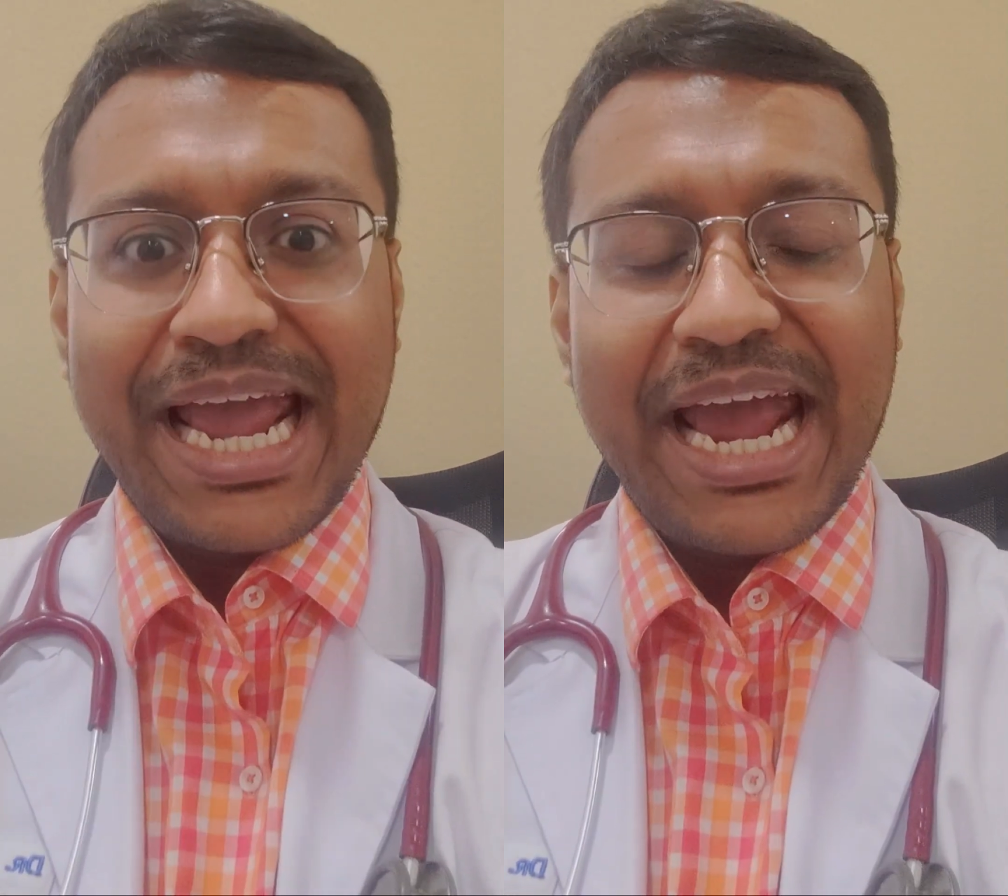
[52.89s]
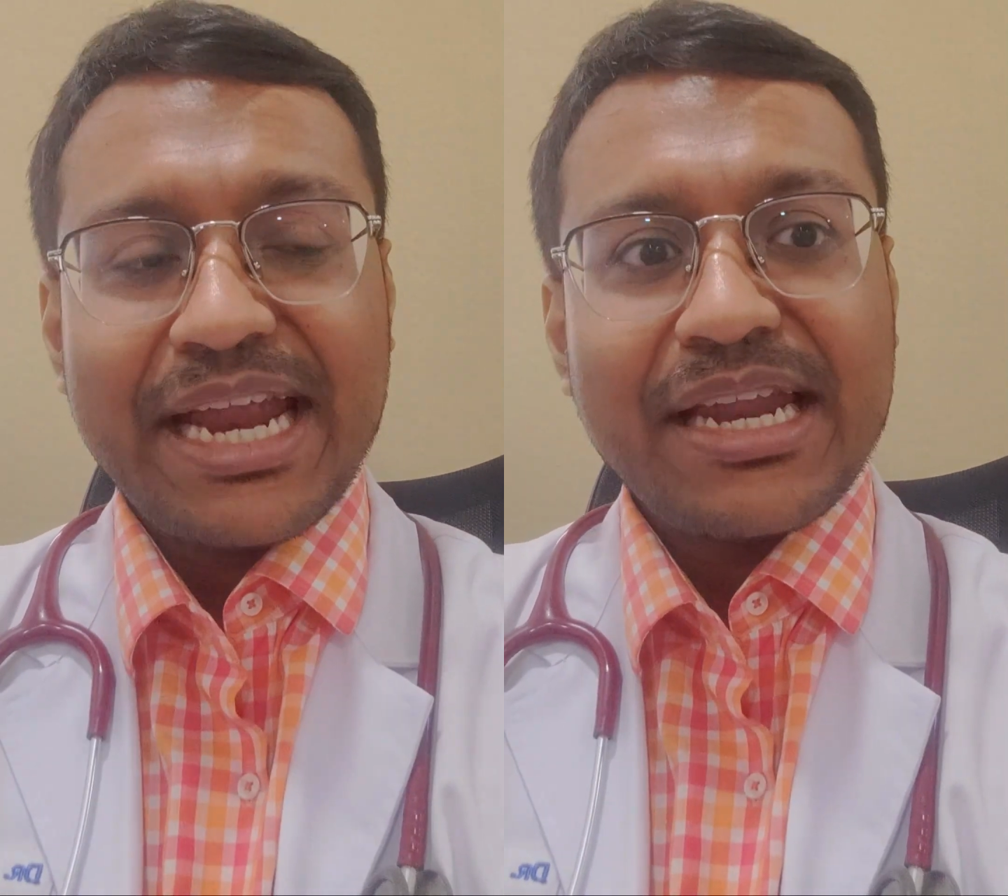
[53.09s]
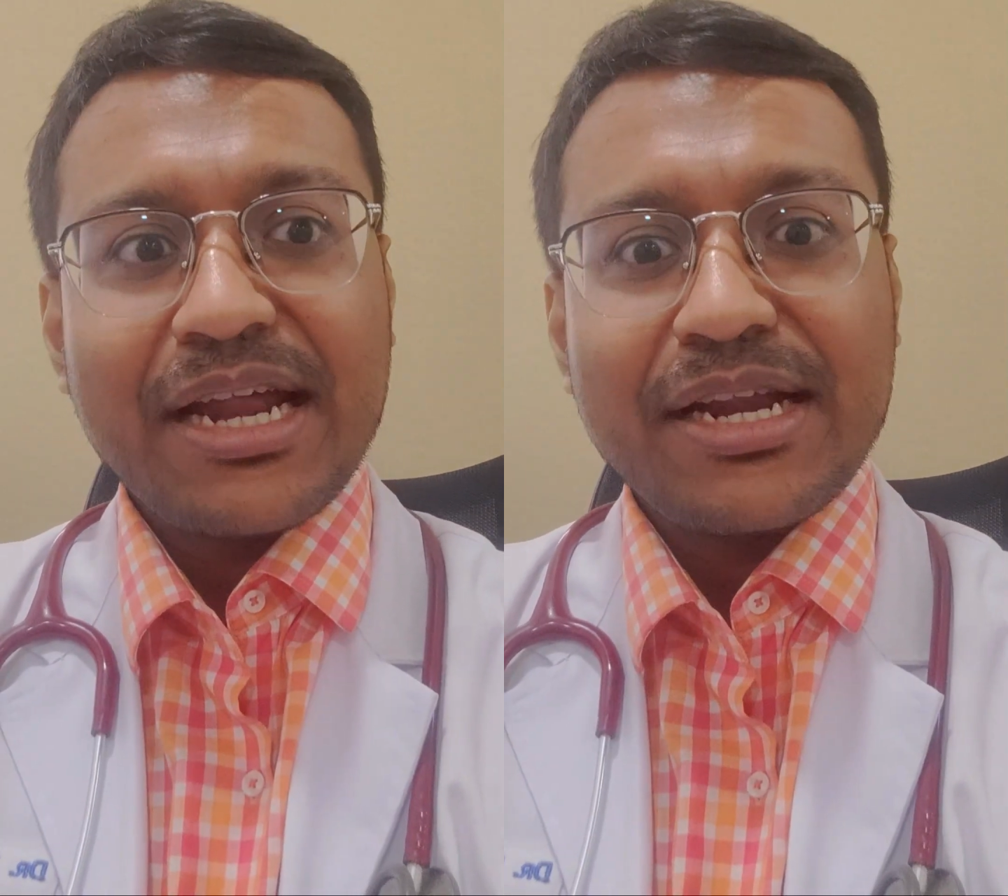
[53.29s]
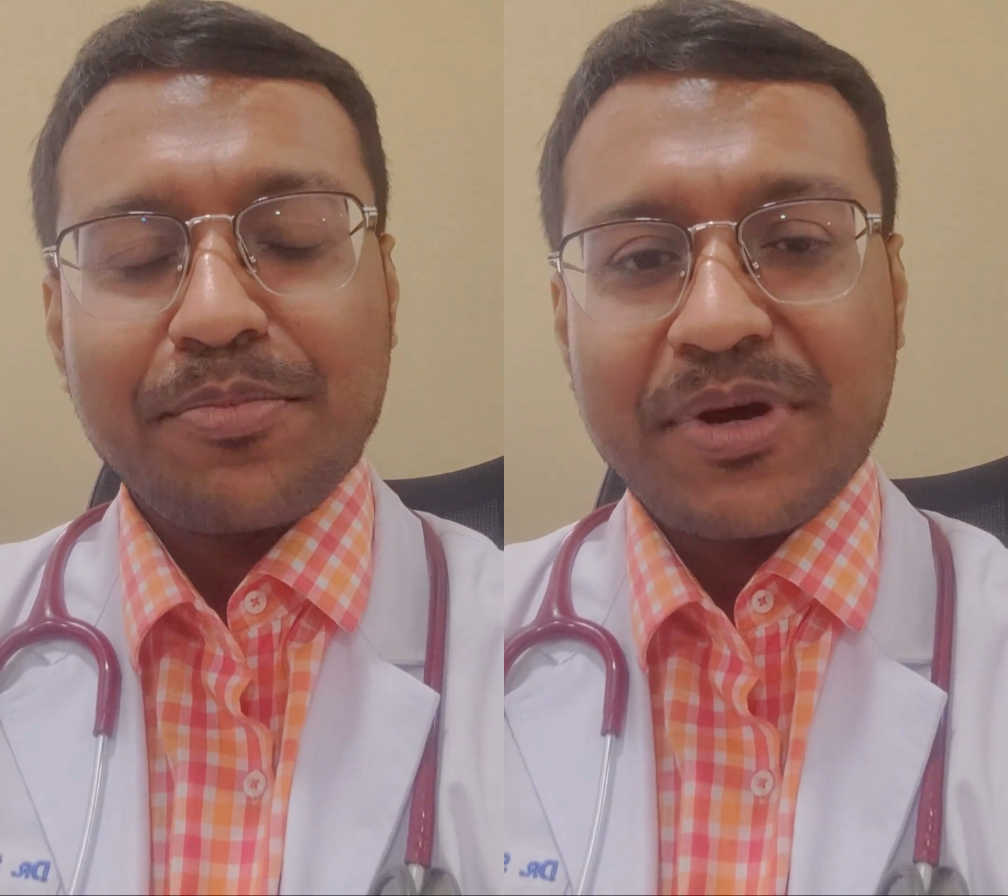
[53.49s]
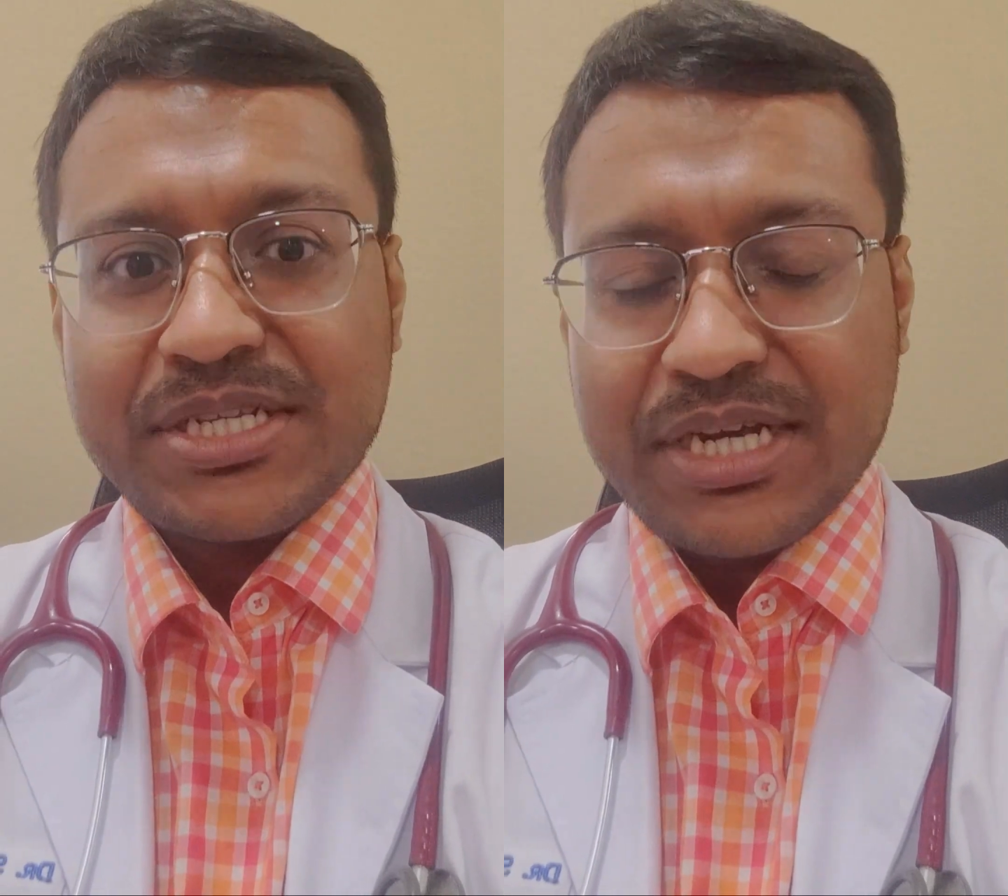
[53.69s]
and are
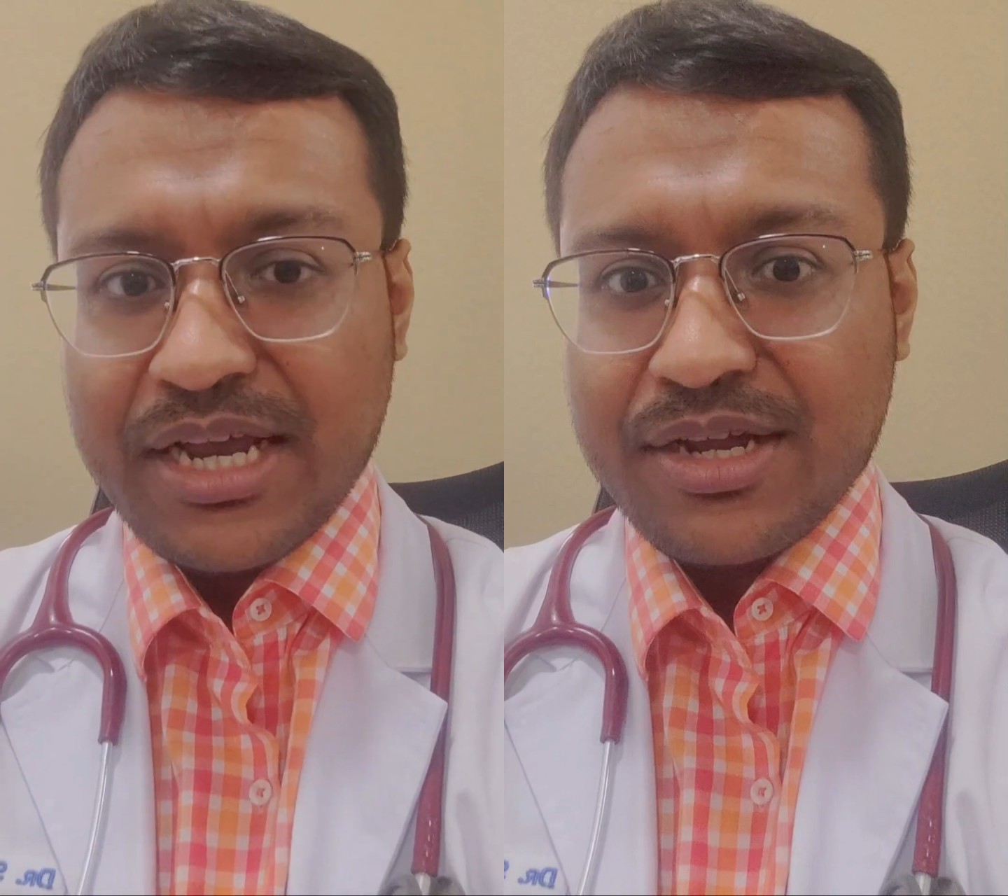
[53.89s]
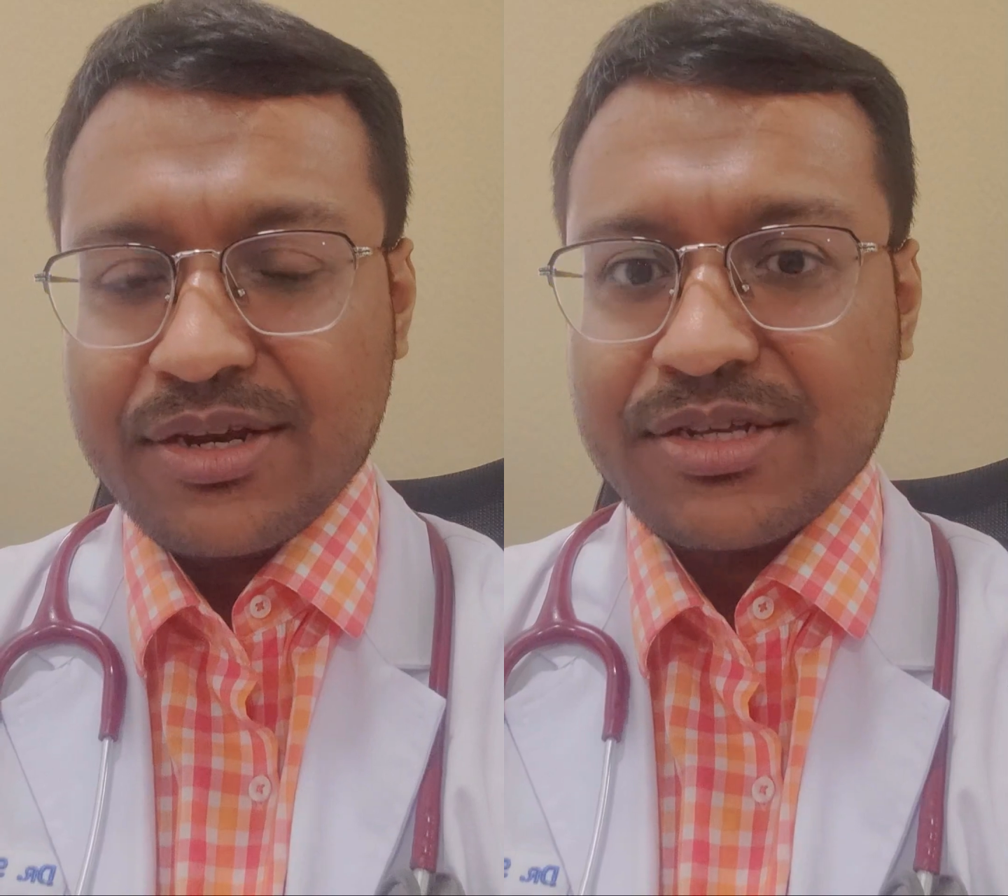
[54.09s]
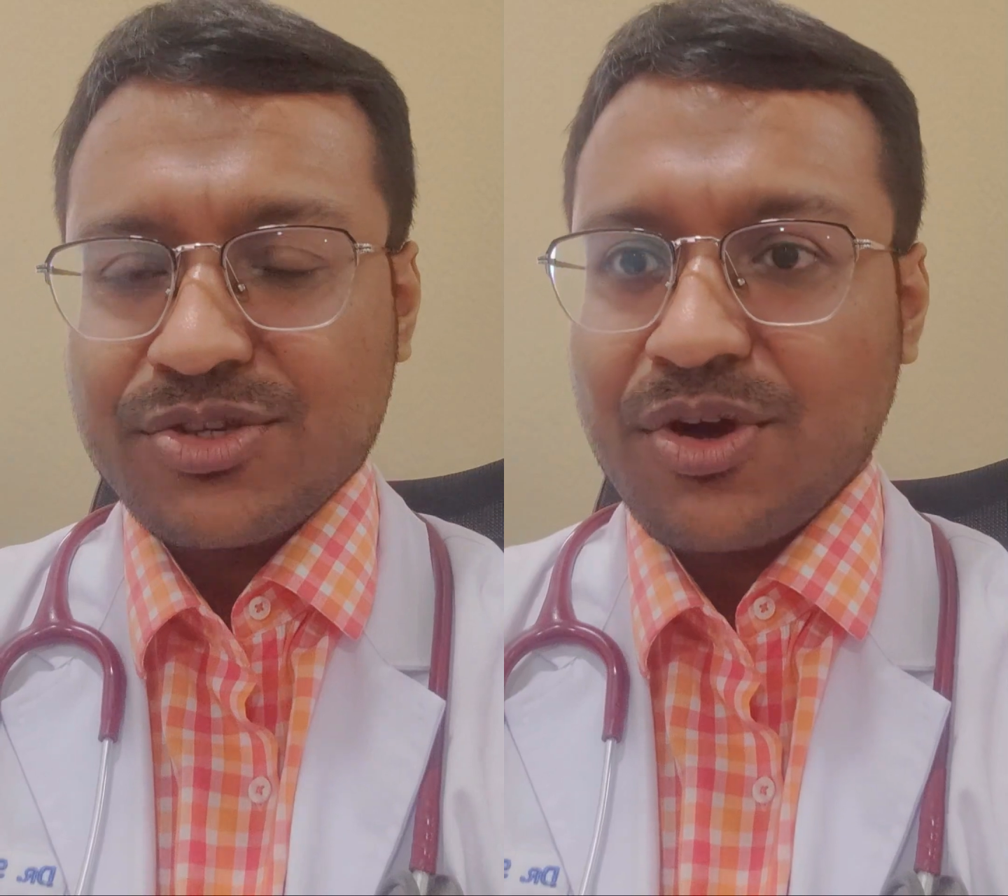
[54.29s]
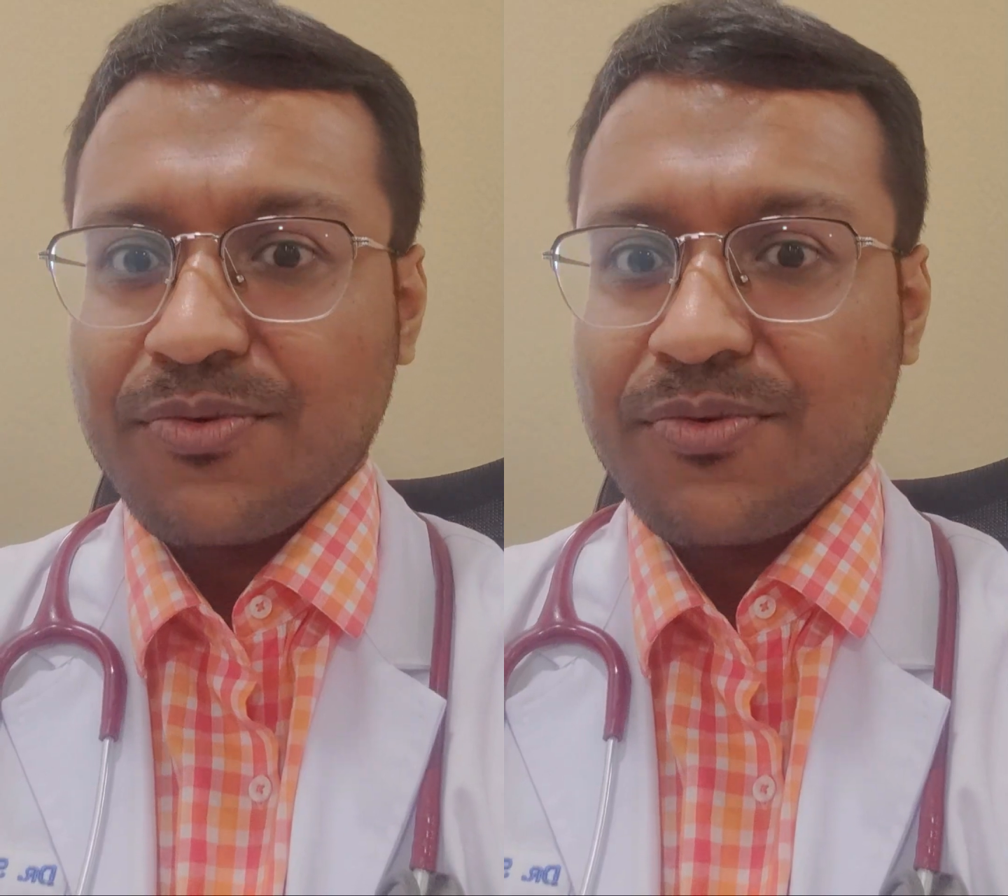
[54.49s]
at much higher risk